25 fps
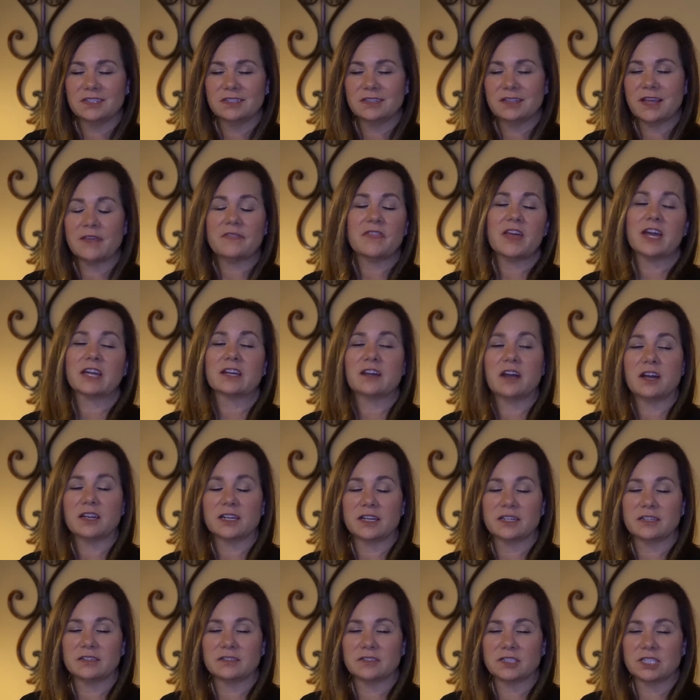that that God
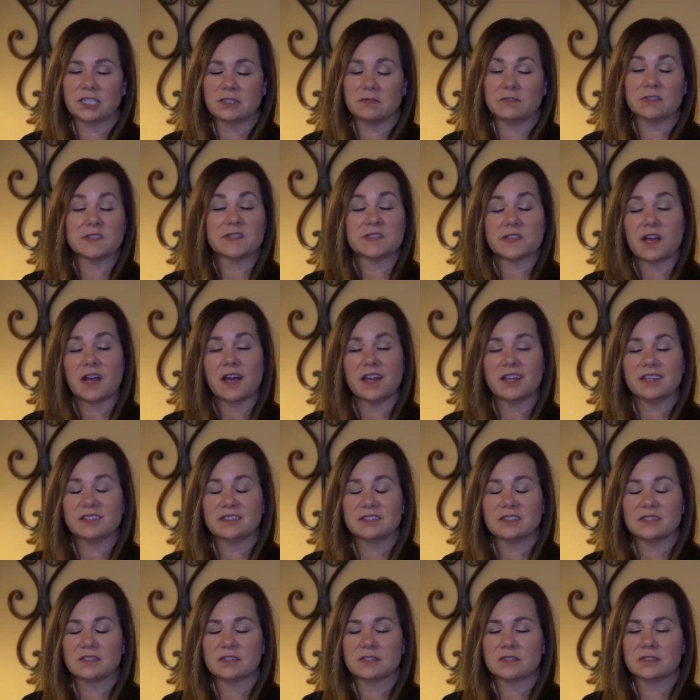energy
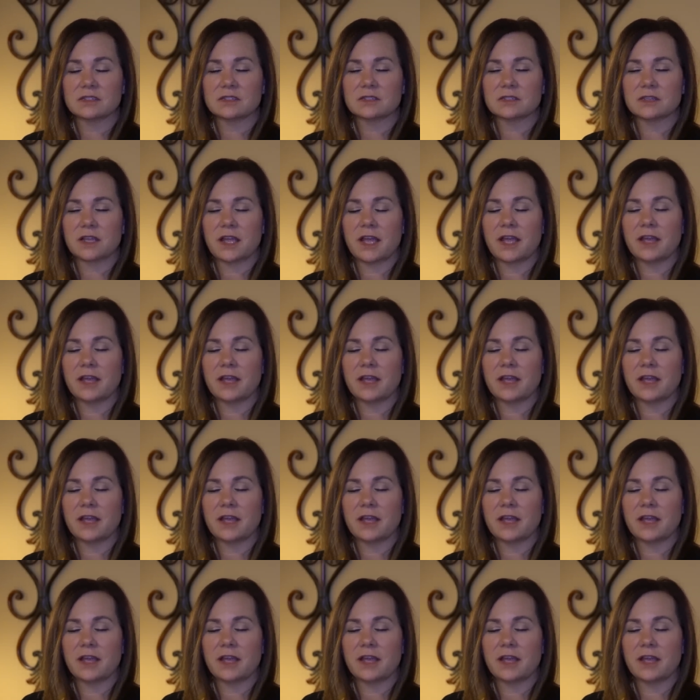resides.